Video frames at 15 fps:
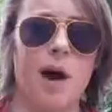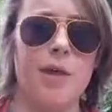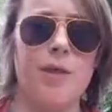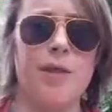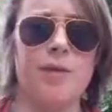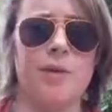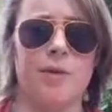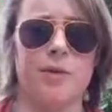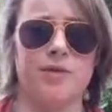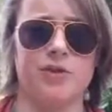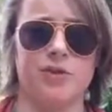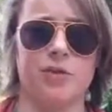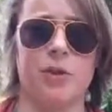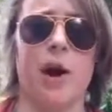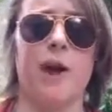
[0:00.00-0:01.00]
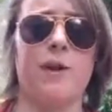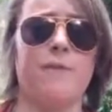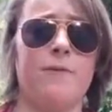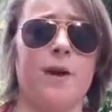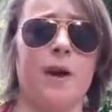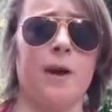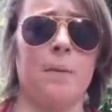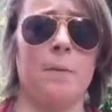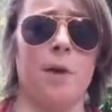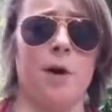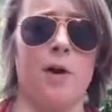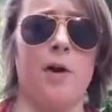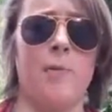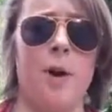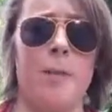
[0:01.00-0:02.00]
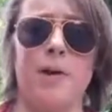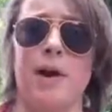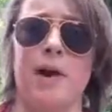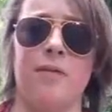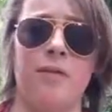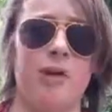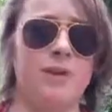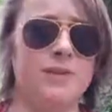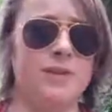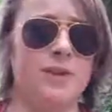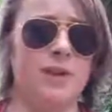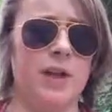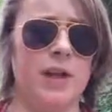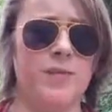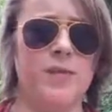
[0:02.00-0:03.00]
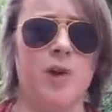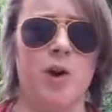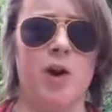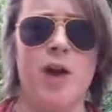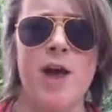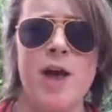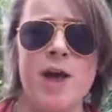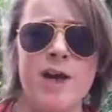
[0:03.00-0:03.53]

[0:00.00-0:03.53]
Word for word: I think the most gratifying part about being a volunteer lifeguard